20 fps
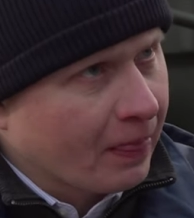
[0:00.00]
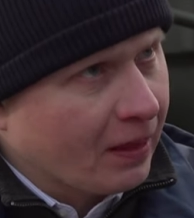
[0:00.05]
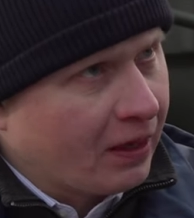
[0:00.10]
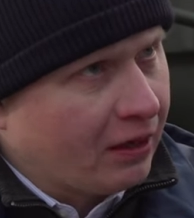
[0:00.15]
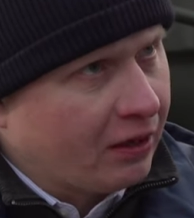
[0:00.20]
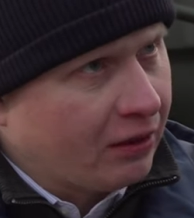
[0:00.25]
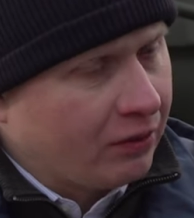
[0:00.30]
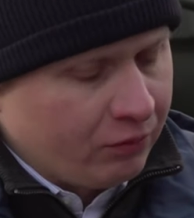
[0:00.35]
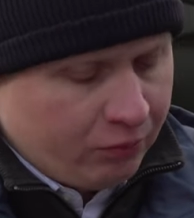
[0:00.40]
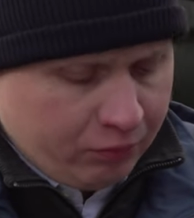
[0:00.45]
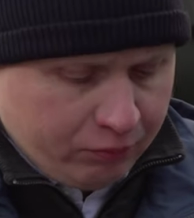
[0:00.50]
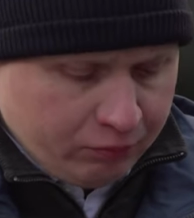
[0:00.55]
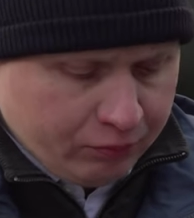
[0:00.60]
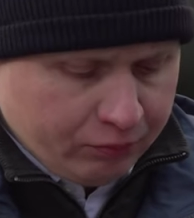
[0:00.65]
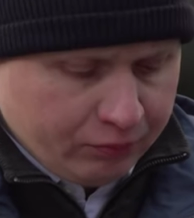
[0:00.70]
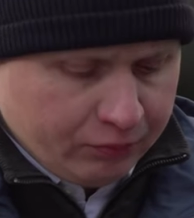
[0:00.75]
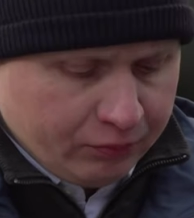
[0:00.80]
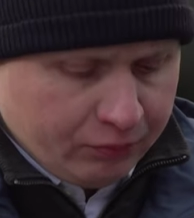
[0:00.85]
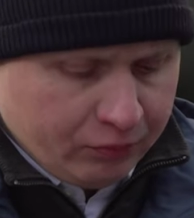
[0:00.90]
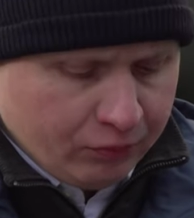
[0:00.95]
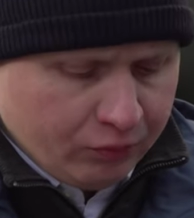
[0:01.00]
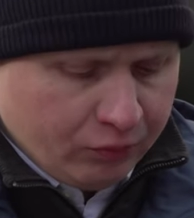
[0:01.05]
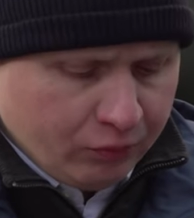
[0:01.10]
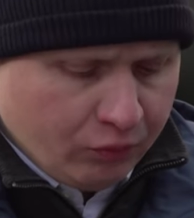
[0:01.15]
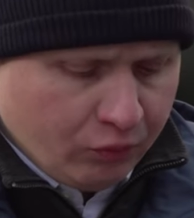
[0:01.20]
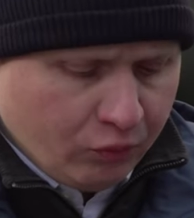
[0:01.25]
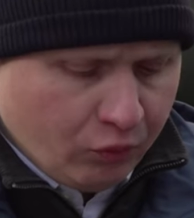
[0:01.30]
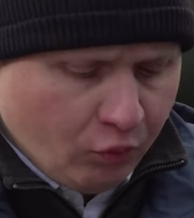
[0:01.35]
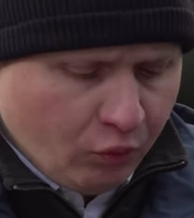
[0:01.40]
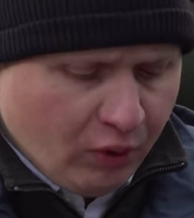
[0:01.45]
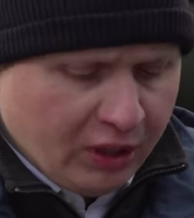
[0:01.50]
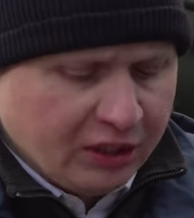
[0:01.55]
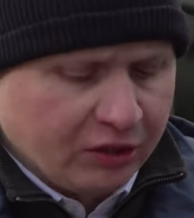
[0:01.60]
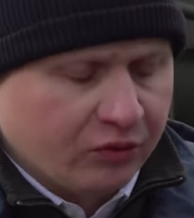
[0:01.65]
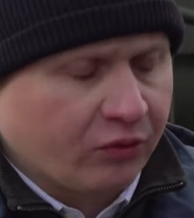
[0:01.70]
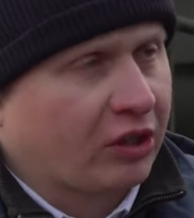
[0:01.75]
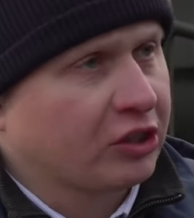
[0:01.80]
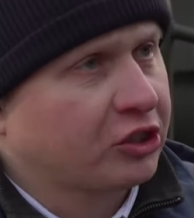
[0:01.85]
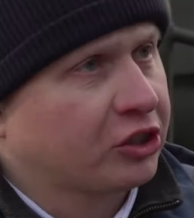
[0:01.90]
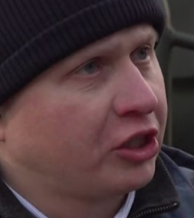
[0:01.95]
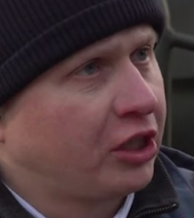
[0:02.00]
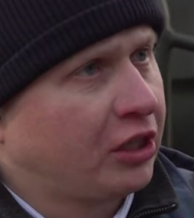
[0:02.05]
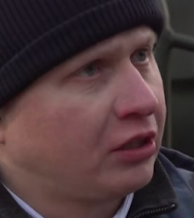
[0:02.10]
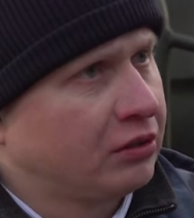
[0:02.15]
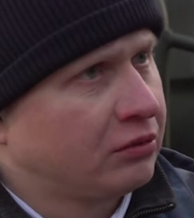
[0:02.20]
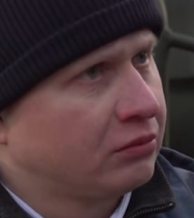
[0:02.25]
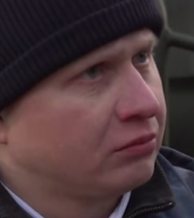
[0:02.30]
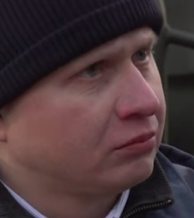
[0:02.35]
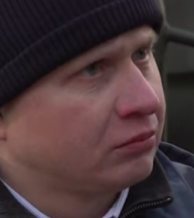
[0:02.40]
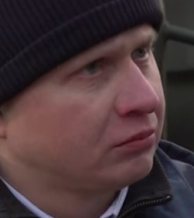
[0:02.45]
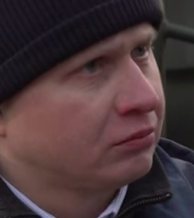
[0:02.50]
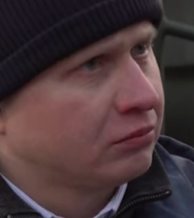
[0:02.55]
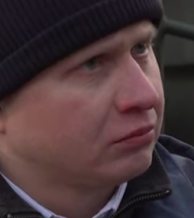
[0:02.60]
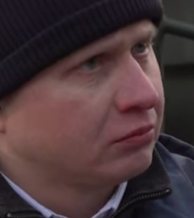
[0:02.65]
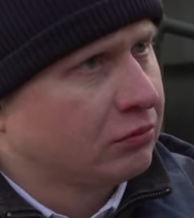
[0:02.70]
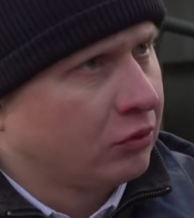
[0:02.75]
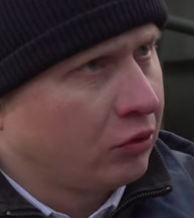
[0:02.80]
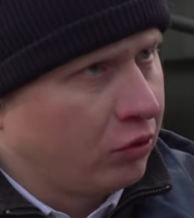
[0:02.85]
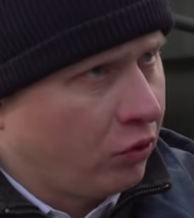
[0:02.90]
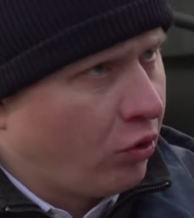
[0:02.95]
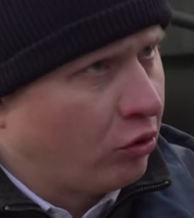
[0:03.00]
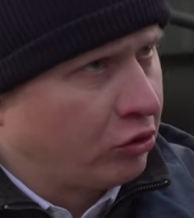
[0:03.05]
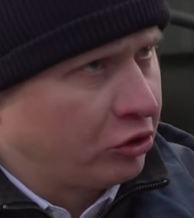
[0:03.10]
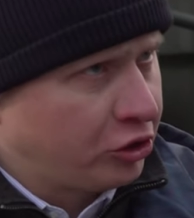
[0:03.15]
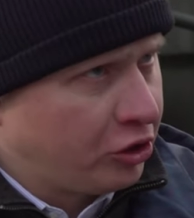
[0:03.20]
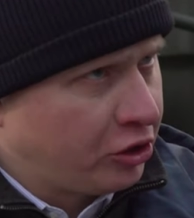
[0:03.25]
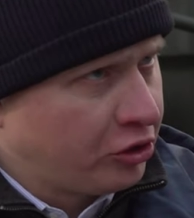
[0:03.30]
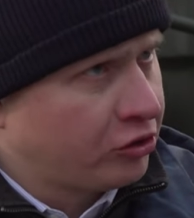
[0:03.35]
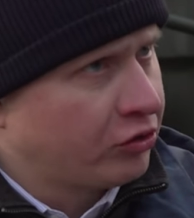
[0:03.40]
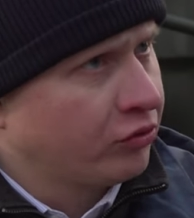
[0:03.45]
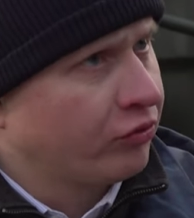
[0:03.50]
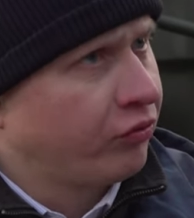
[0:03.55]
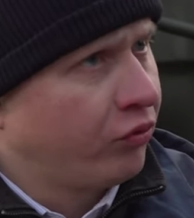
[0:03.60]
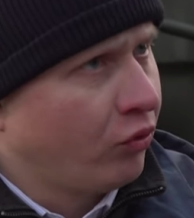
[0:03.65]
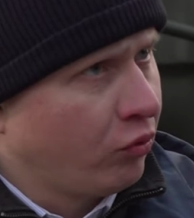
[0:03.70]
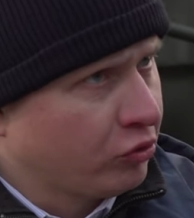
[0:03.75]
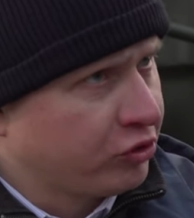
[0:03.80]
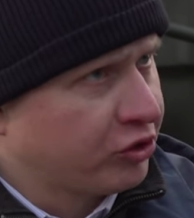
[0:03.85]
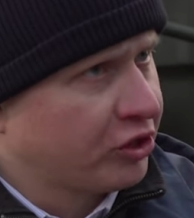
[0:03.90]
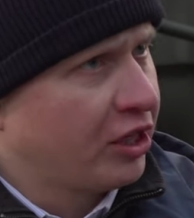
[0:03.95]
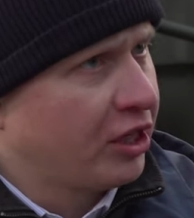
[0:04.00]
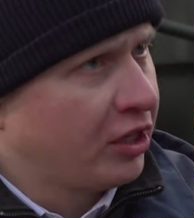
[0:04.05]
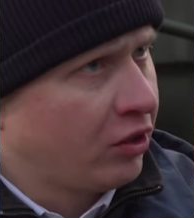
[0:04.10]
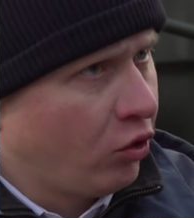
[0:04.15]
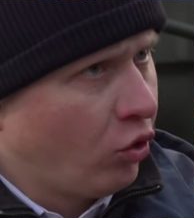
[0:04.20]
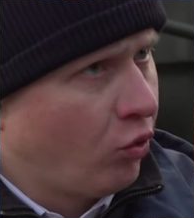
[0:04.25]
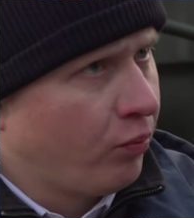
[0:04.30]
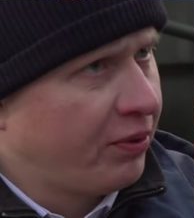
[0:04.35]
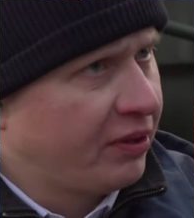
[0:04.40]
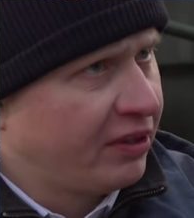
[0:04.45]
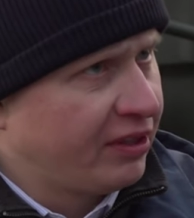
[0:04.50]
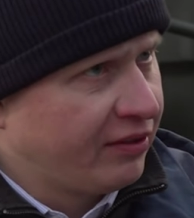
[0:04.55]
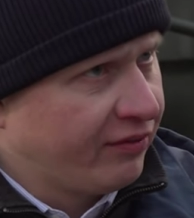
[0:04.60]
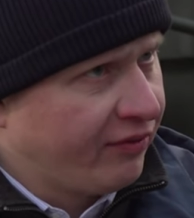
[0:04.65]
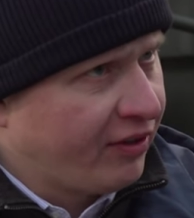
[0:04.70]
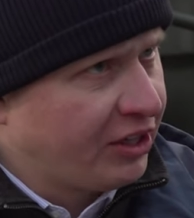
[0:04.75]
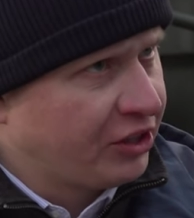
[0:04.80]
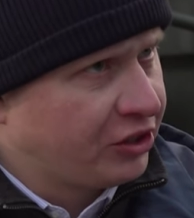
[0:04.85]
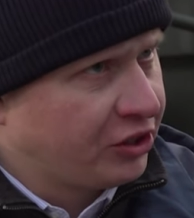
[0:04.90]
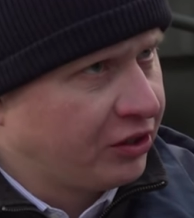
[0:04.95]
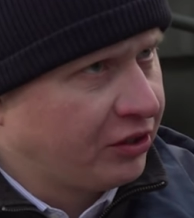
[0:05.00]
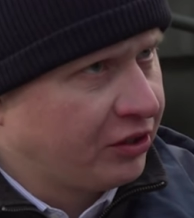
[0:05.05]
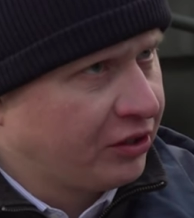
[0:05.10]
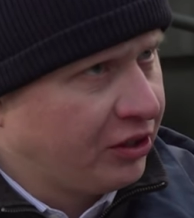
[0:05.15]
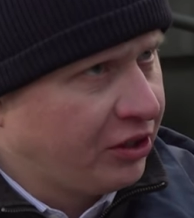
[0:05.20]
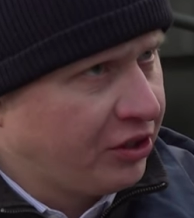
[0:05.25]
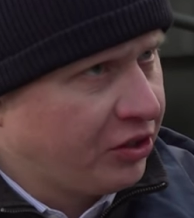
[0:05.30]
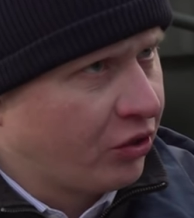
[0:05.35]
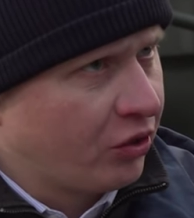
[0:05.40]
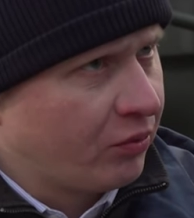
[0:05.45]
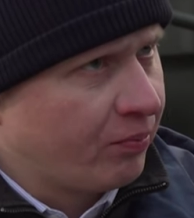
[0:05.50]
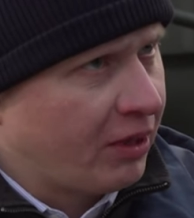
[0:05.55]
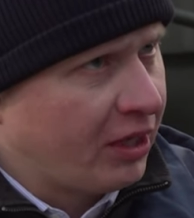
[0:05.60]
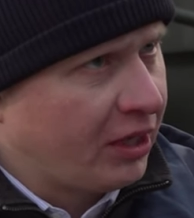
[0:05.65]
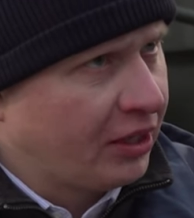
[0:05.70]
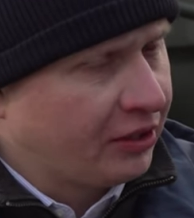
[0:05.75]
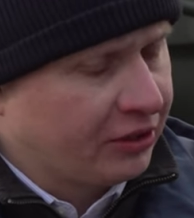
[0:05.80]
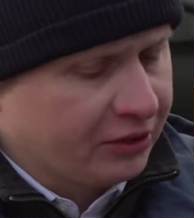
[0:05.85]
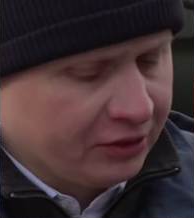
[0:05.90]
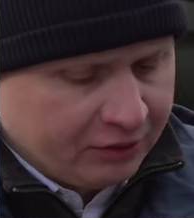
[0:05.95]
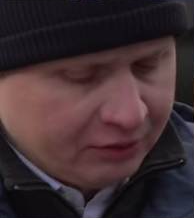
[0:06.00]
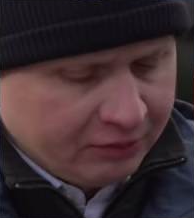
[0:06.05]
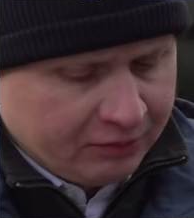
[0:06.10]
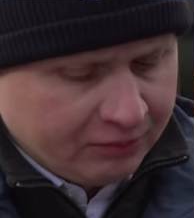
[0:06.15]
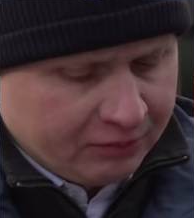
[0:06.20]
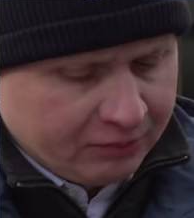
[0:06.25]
Why did Russia launch this full scale open invasion in your mind?